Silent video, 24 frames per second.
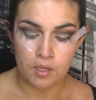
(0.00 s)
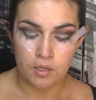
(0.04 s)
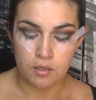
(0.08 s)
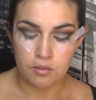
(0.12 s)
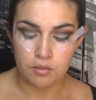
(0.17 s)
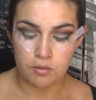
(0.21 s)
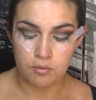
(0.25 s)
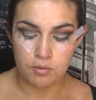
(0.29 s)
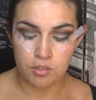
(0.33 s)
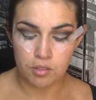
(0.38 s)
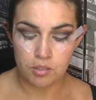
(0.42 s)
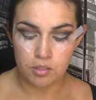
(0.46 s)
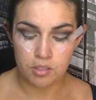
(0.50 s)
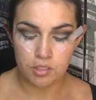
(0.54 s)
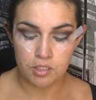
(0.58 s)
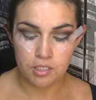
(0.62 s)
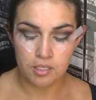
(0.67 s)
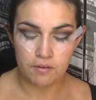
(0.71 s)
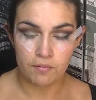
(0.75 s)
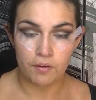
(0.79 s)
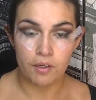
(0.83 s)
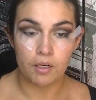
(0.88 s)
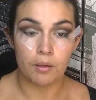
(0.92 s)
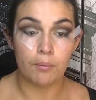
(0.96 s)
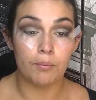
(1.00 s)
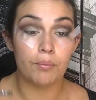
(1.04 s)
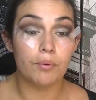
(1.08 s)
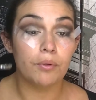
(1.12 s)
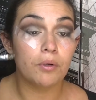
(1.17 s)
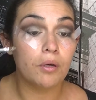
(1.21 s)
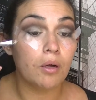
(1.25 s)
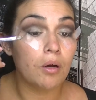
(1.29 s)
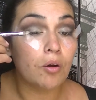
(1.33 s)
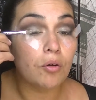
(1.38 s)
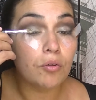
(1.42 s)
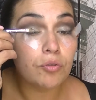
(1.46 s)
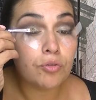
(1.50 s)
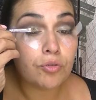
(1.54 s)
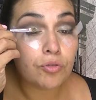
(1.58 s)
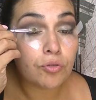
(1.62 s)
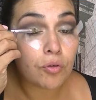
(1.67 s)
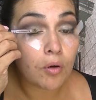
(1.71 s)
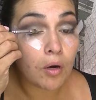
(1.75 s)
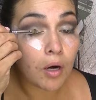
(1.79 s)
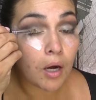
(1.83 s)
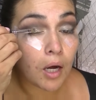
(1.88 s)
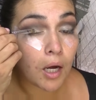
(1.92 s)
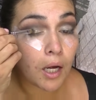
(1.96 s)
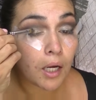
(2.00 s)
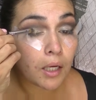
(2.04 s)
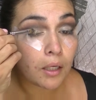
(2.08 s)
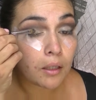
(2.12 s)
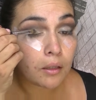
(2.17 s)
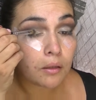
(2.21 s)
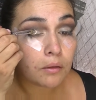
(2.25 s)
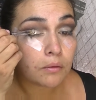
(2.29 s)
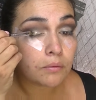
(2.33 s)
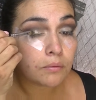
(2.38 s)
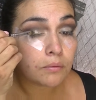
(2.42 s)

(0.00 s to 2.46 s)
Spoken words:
So I'm just going to see if I can put it on dry.